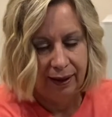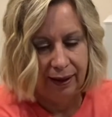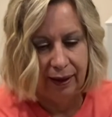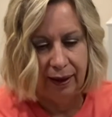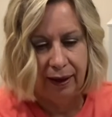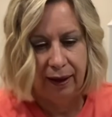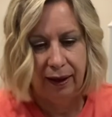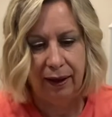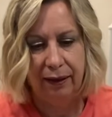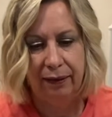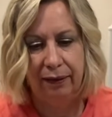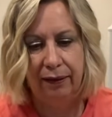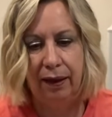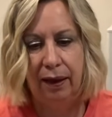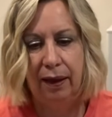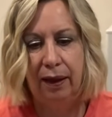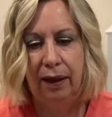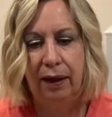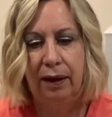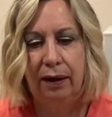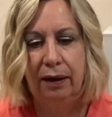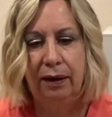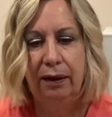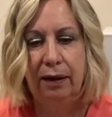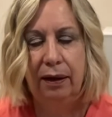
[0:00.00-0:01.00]
And
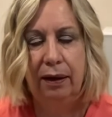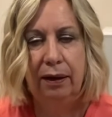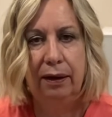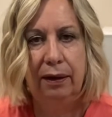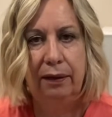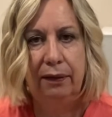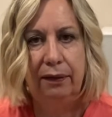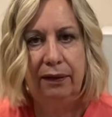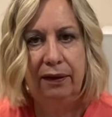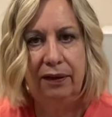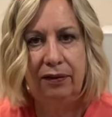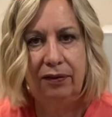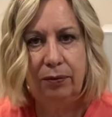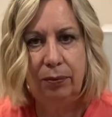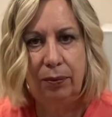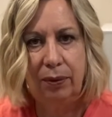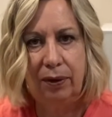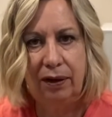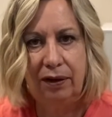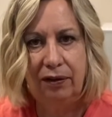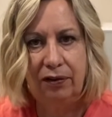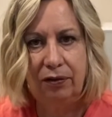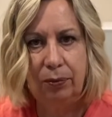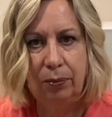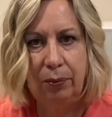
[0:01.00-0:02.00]
then this one
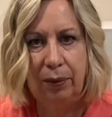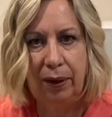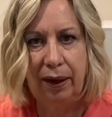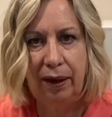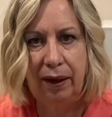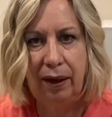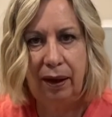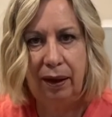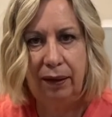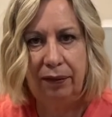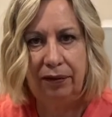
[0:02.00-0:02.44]
as well.